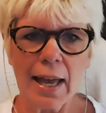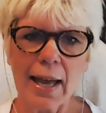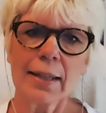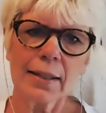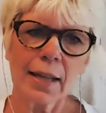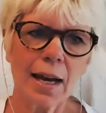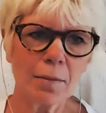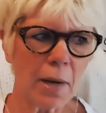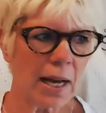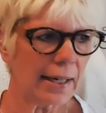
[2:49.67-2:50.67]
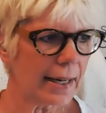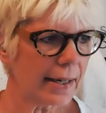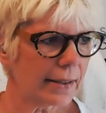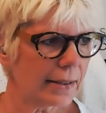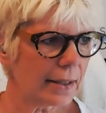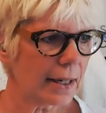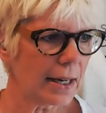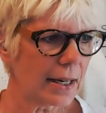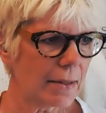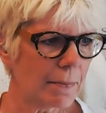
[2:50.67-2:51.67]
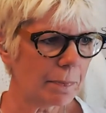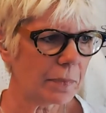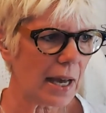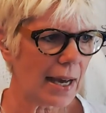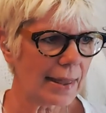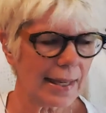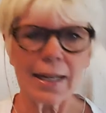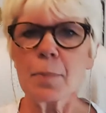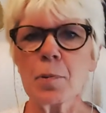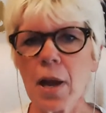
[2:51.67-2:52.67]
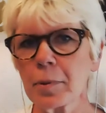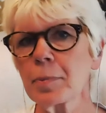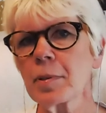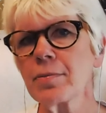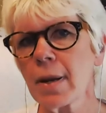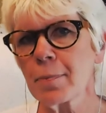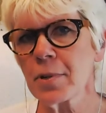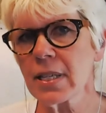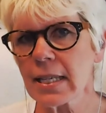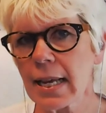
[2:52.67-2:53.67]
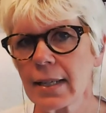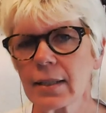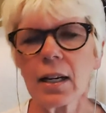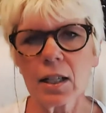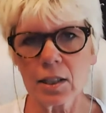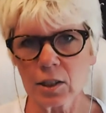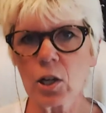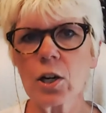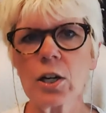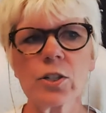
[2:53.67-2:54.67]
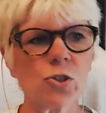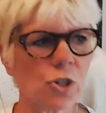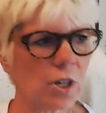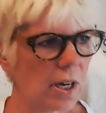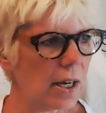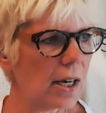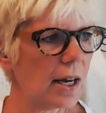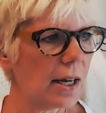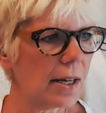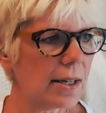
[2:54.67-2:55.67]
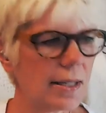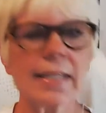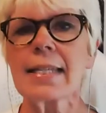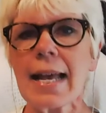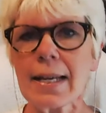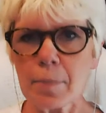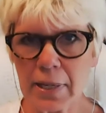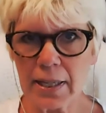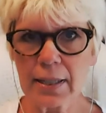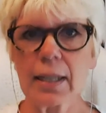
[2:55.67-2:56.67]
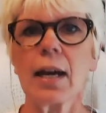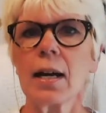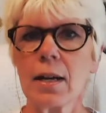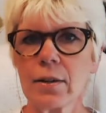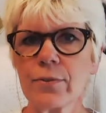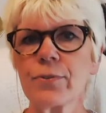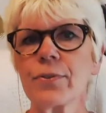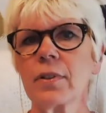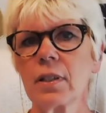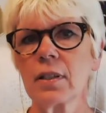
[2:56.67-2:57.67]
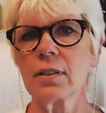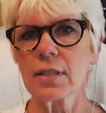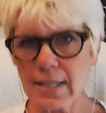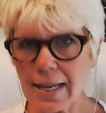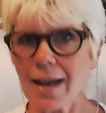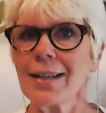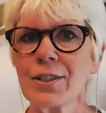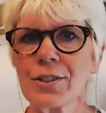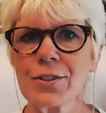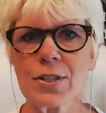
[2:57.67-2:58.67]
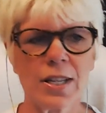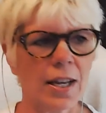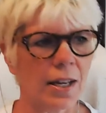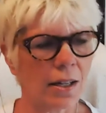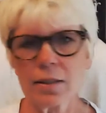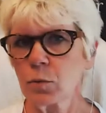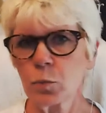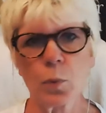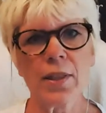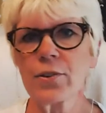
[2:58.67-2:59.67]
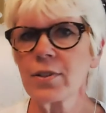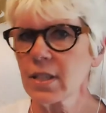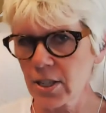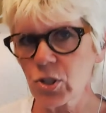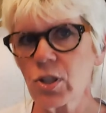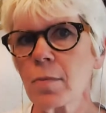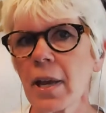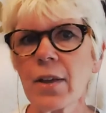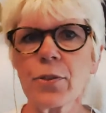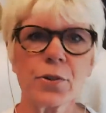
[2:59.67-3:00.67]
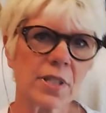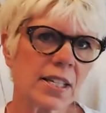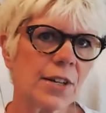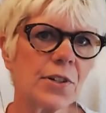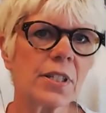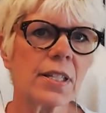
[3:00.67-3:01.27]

And on my end, I think I probably represent a large segment of designers, whether it's kitchen and bath or interior